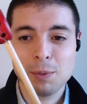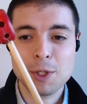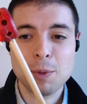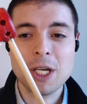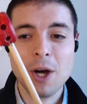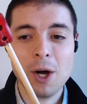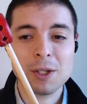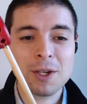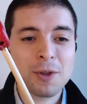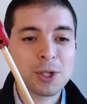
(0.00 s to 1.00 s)
which we
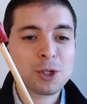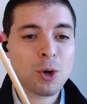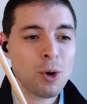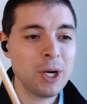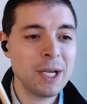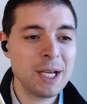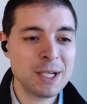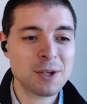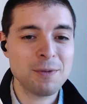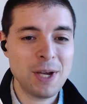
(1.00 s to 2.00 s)
called the Toy
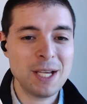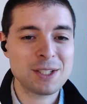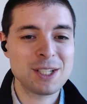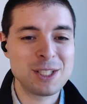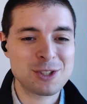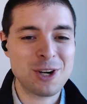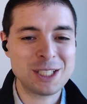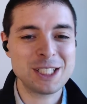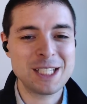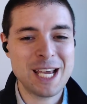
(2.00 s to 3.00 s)
Interface
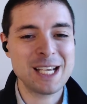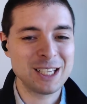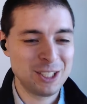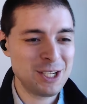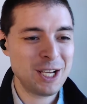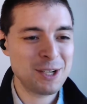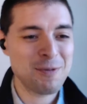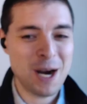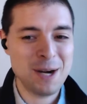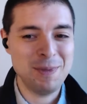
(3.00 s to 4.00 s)
Construction Kit Learning
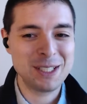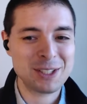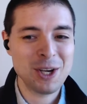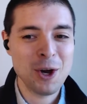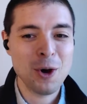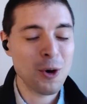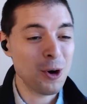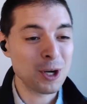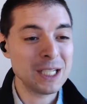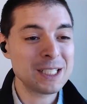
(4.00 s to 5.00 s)
Environment,
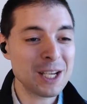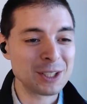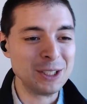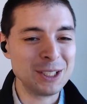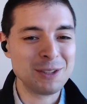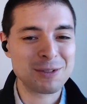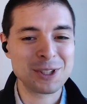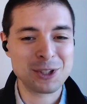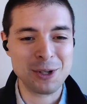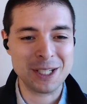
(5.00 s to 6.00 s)
or TICKLE for
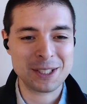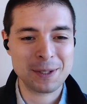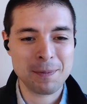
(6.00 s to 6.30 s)
short.